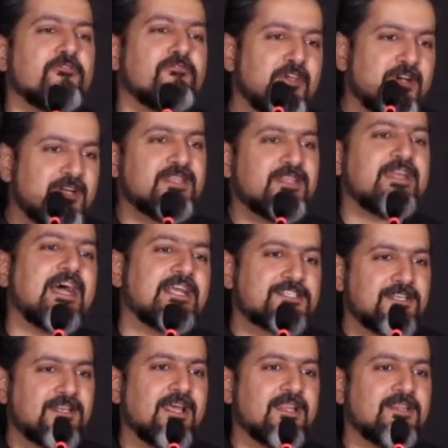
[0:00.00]
revere the
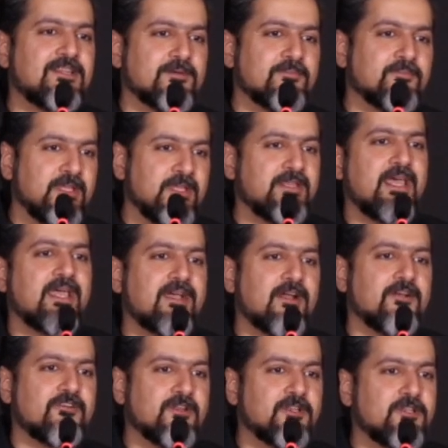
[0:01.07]
national anthem in their
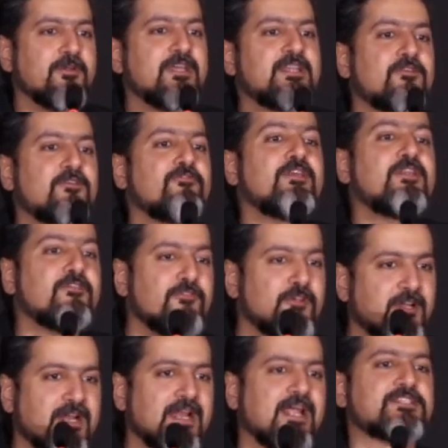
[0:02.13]
country the way that we
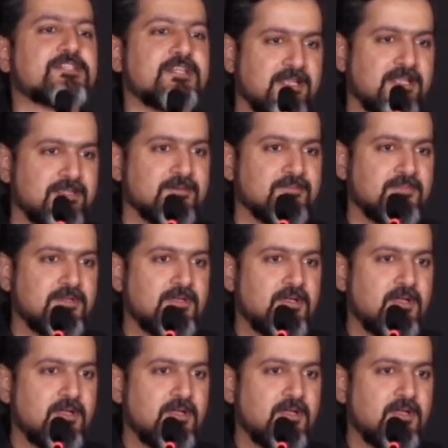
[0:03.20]
revere a national anthem.